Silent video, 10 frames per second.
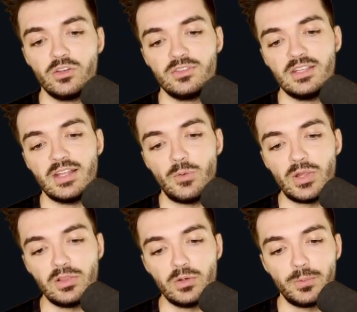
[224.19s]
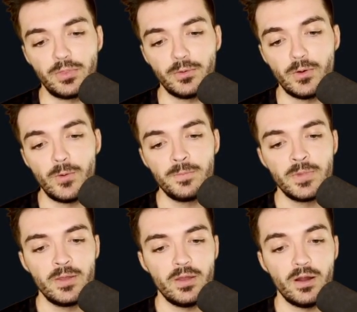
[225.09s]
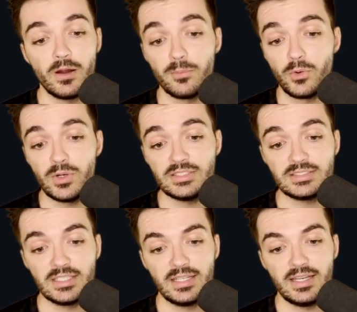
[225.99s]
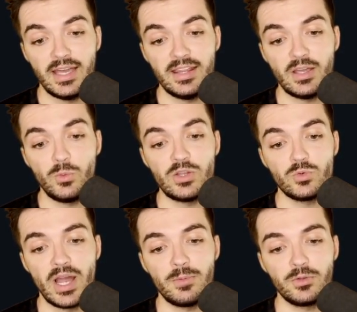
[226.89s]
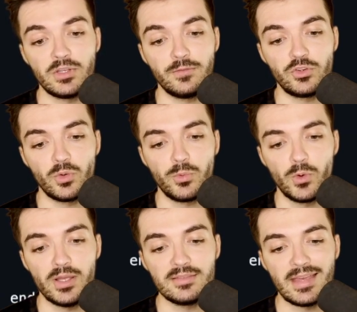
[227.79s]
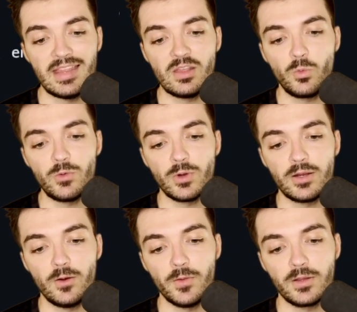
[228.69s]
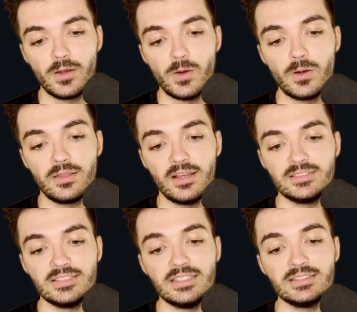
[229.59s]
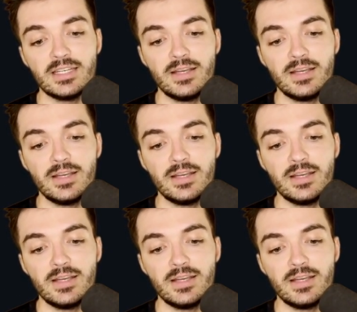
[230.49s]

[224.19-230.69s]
You see that we loop through our points, and then we grab those individual points, and then we run all the code that sees